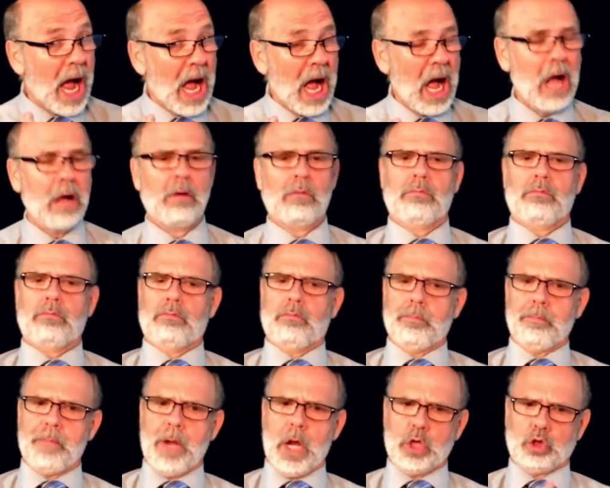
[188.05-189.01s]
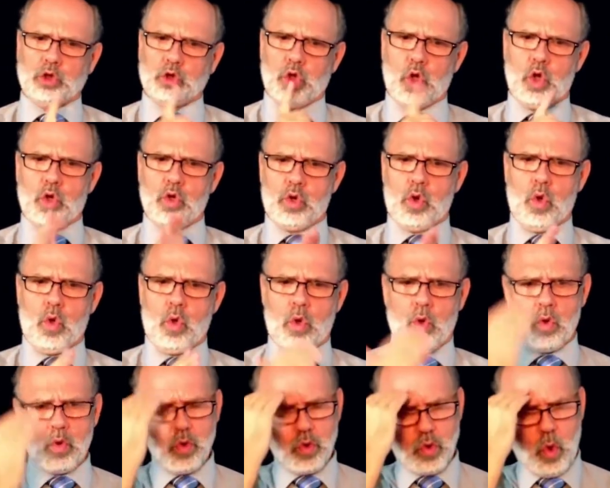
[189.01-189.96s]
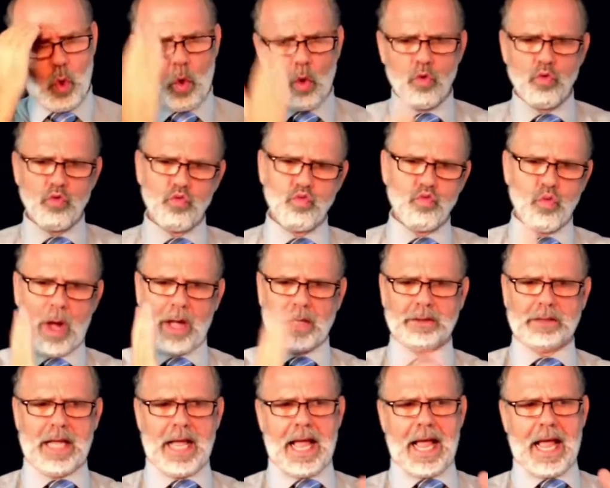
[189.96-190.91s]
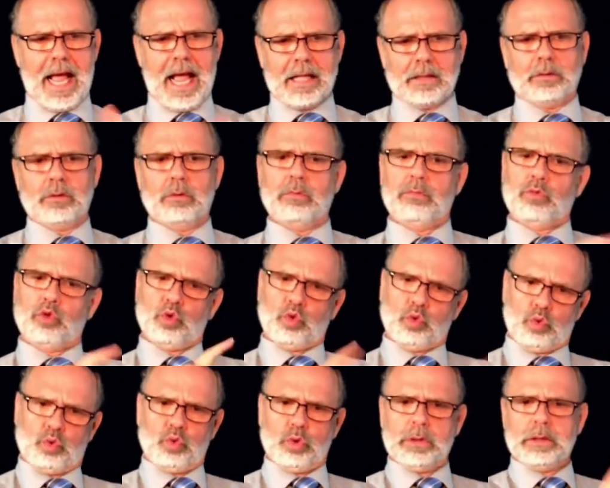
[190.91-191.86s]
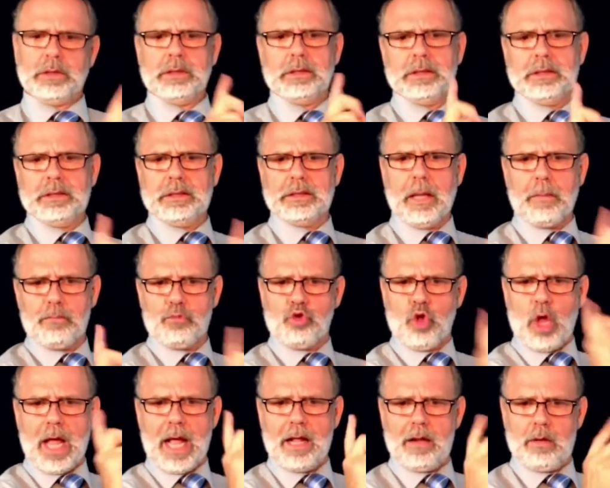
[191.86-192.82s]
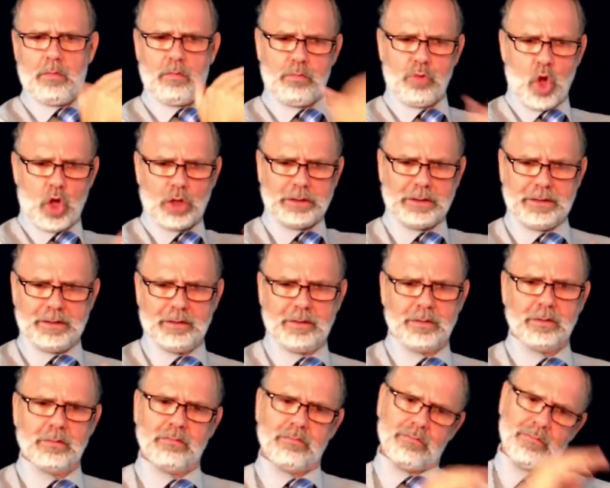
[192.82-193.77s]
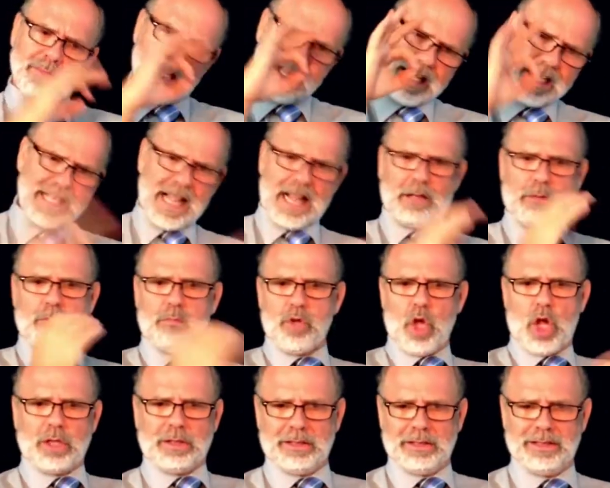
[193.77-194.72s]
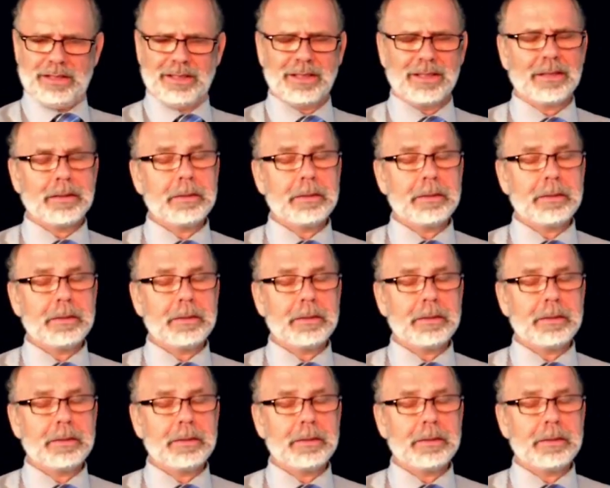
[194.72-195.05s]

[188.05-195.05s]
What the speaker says: Make sure you understand your rights to the democratic process and the electoral process.